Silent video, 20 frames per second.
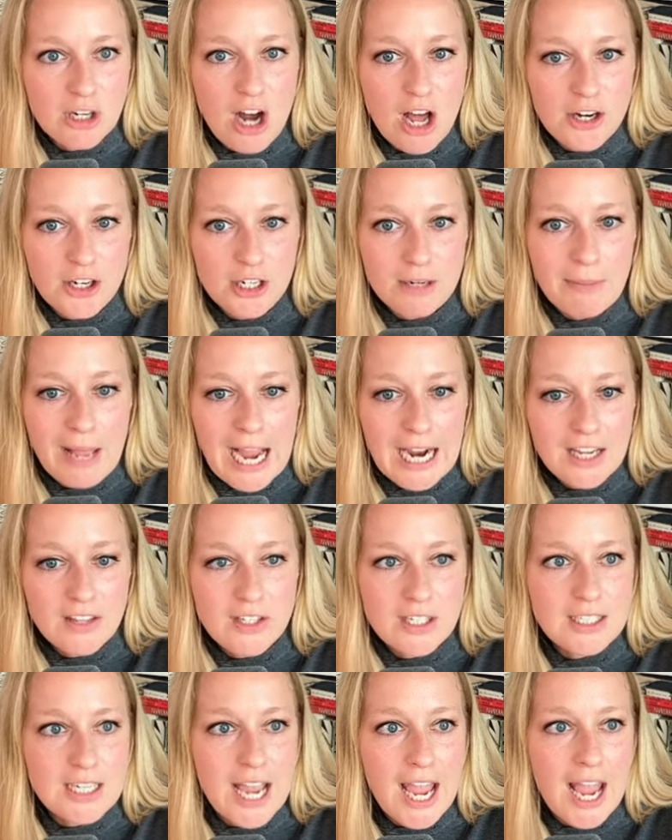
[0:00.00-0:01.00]
on her back in
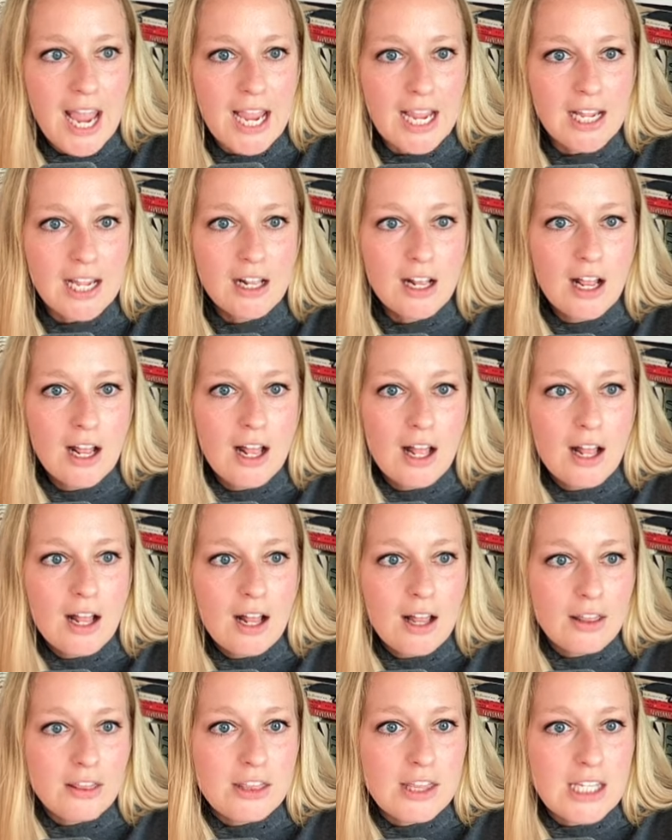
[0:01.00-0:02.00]
the day.
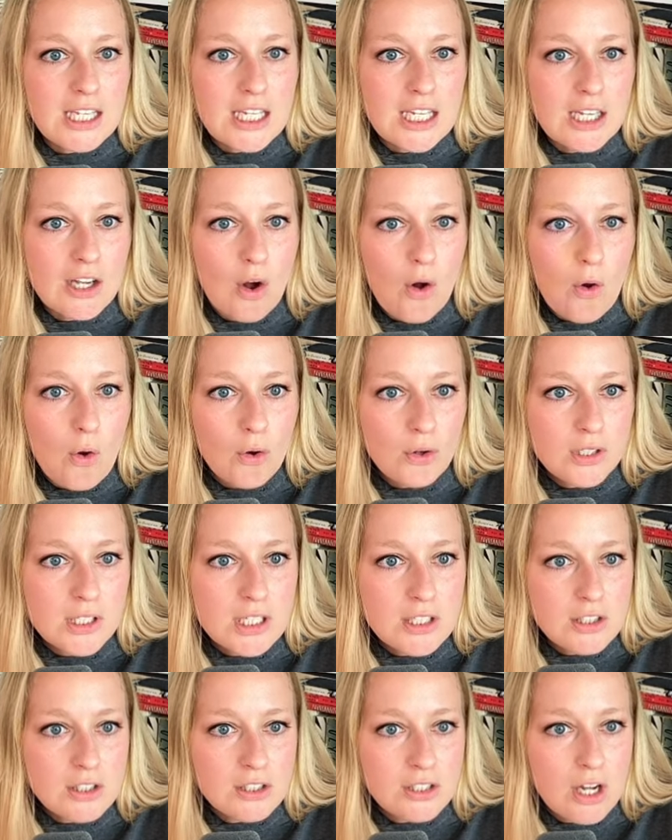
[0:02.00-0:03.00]
The
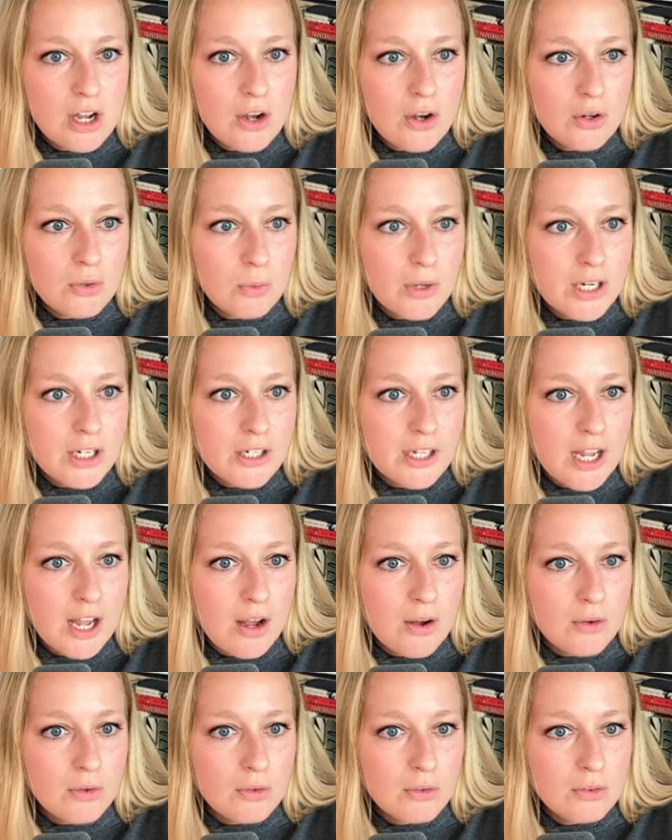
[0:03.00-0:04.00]
oldest known, where did it
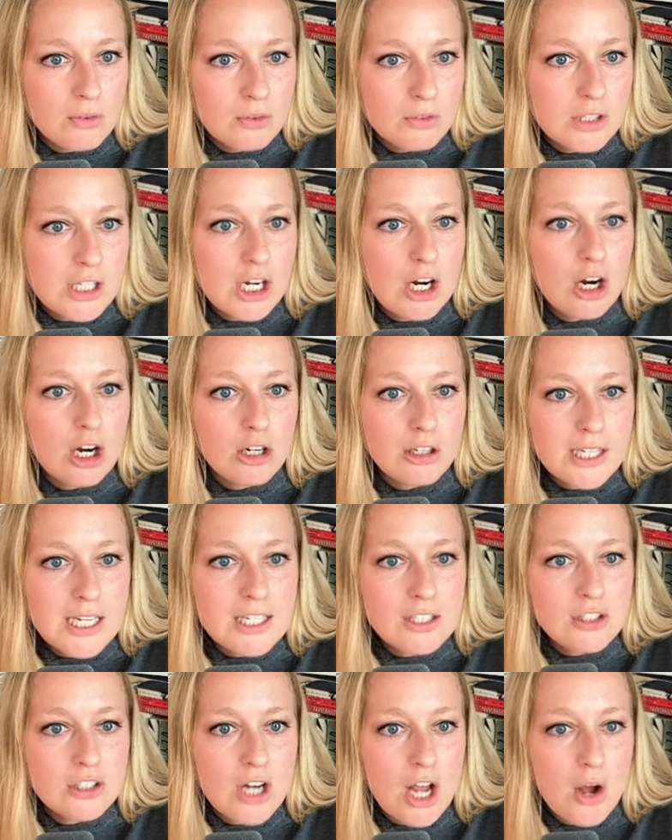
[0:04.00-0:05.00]
go? The
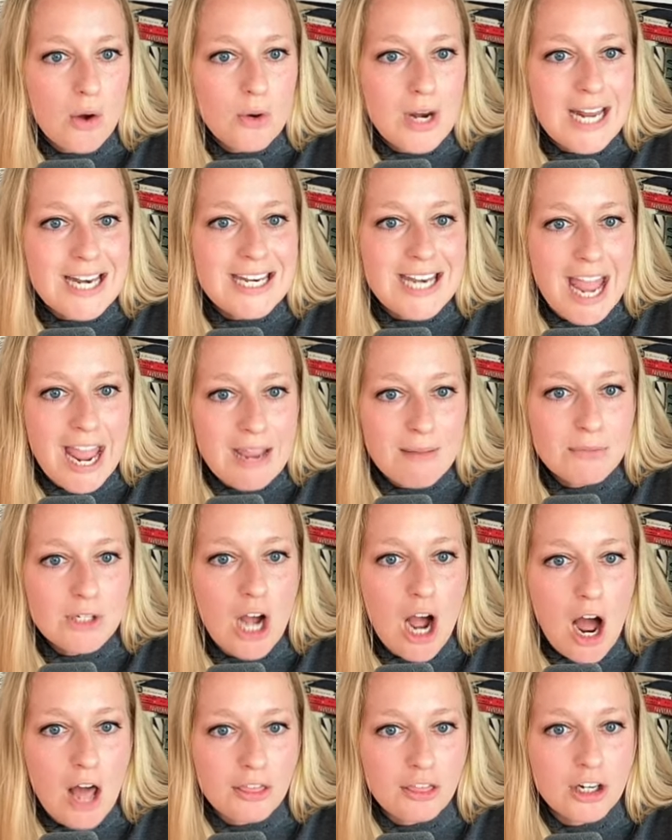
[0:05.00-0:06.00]
earliest known named
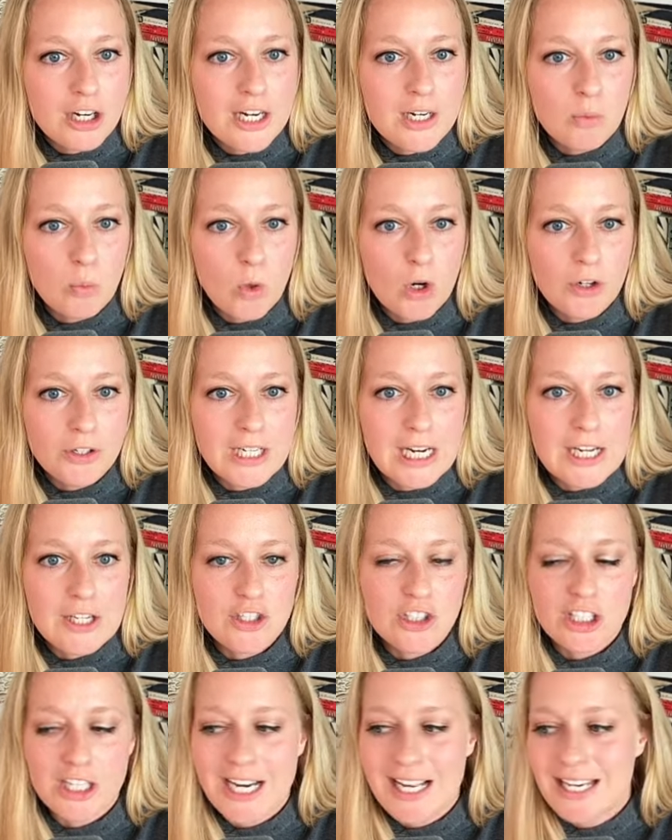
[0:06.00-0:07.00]
author in world
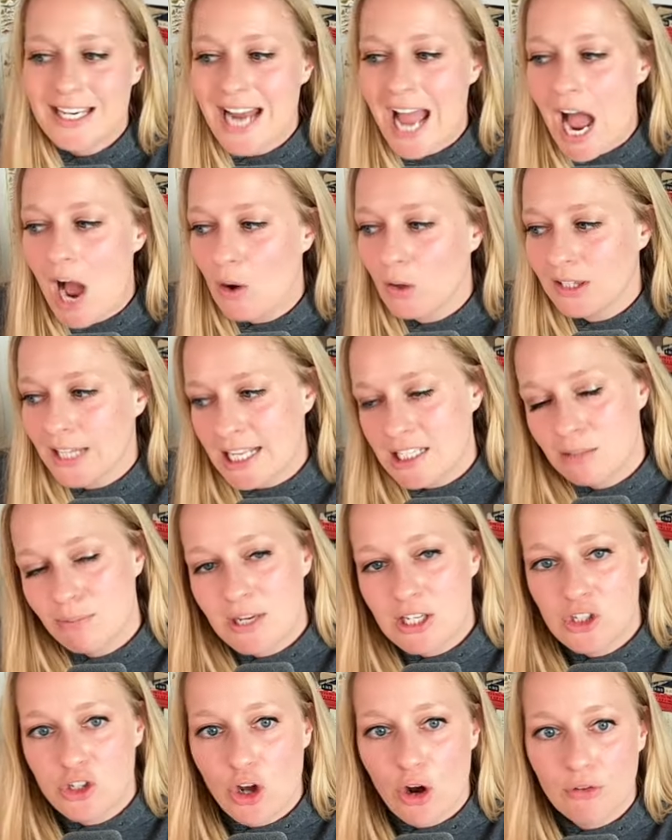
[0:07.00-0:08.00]
history. Now, let's
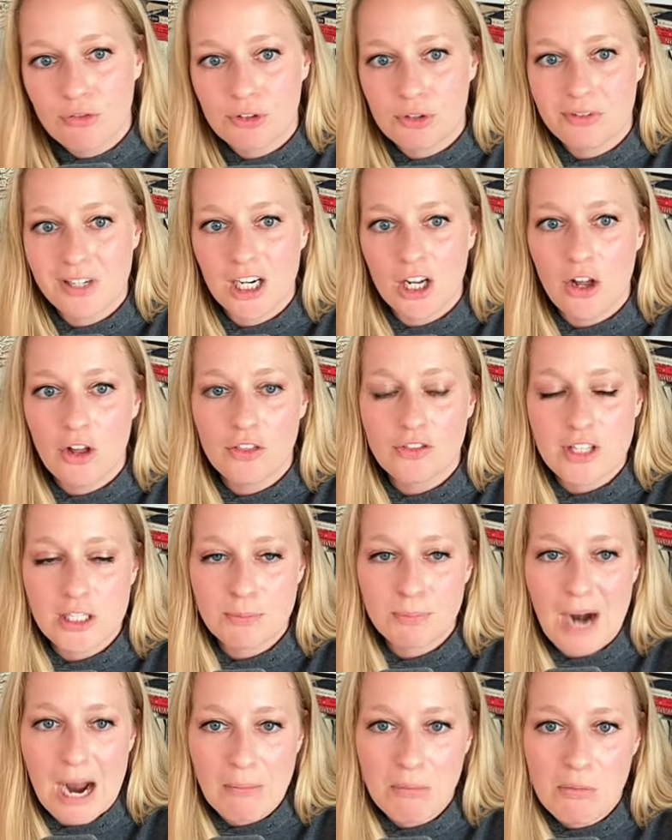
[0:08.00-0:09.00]
be so for real. There
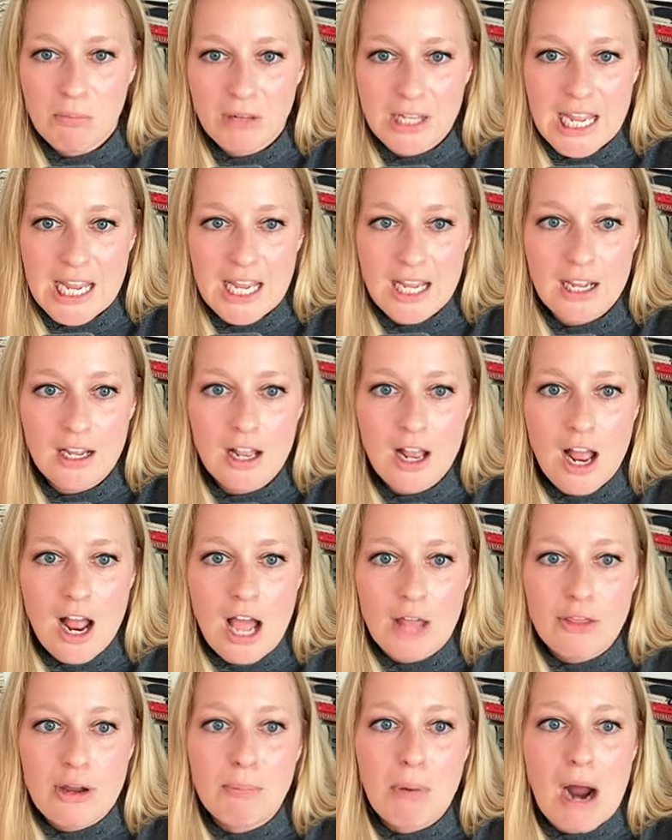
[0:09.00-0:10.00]
probably
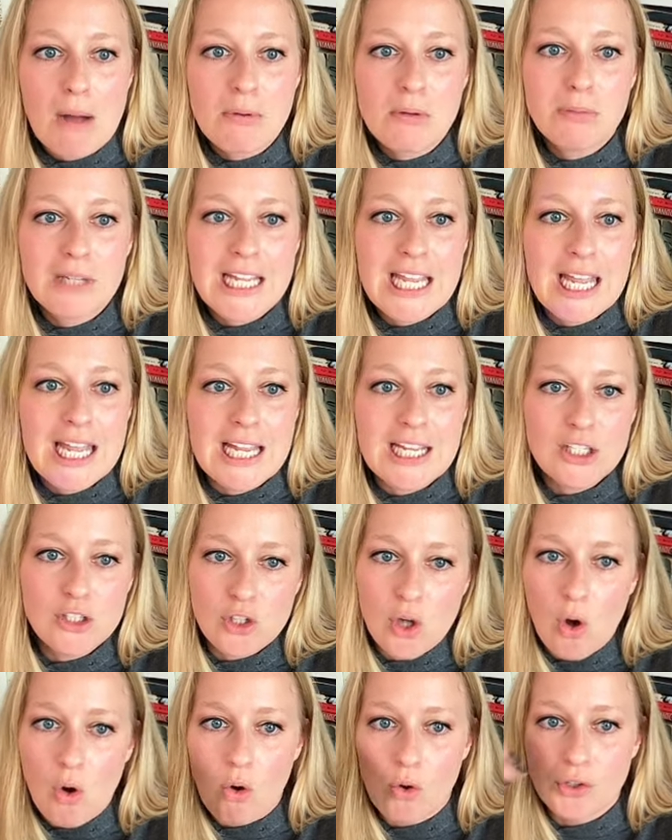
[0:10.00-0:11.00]
is
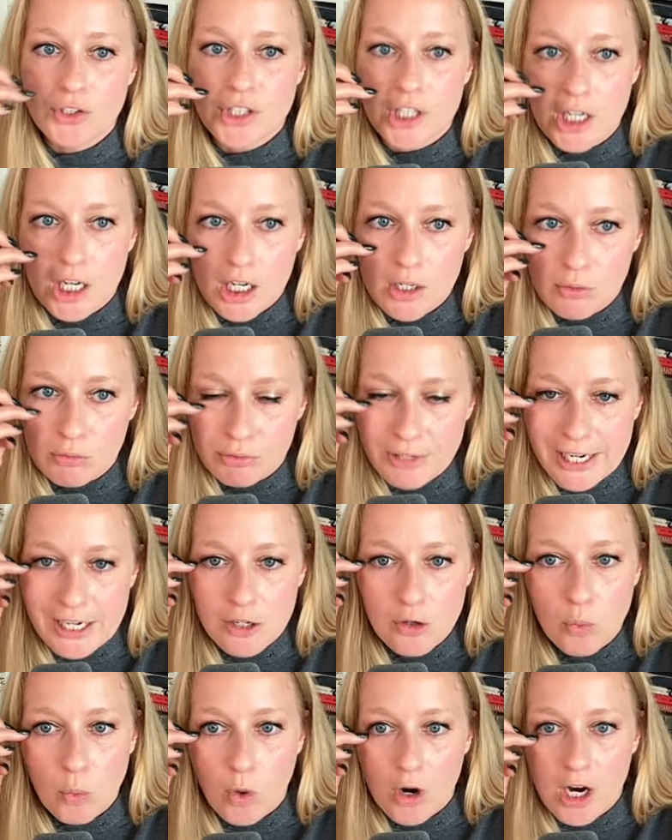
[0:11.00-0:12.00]
older
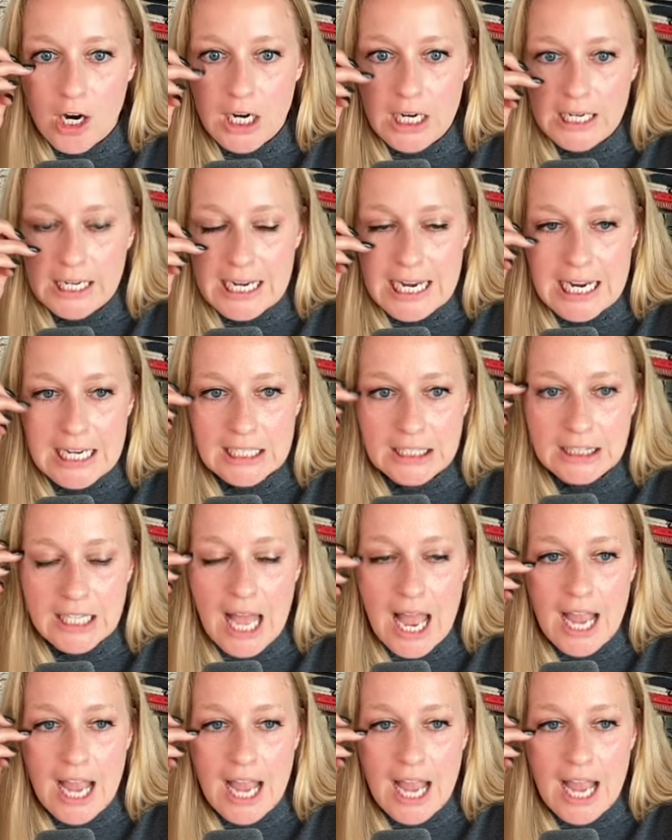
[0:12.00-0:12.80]
written work in